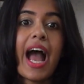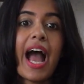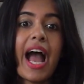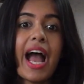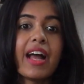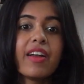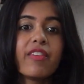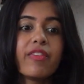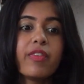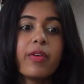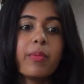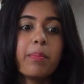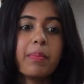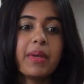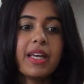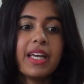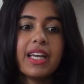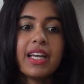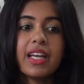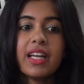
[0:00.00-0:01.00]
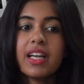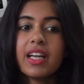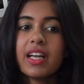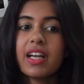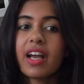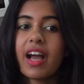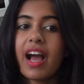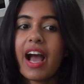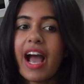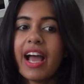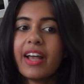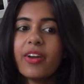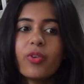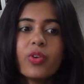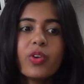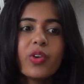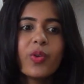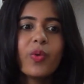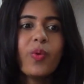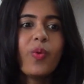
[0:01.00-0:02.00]
And for me, I
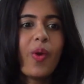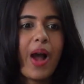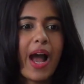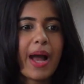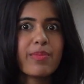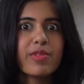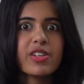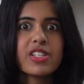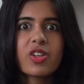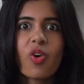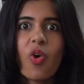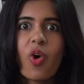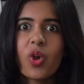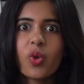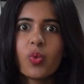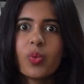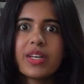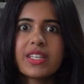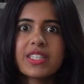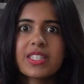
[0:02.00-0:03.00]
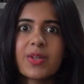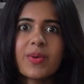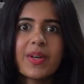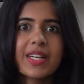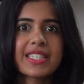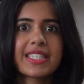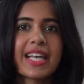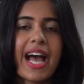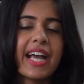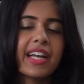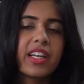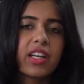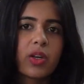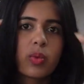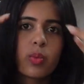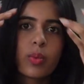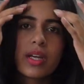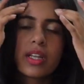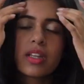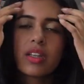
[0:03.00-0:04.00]
don't know, I'm just always so excited
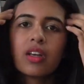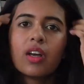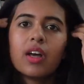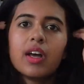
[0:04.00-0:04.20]
with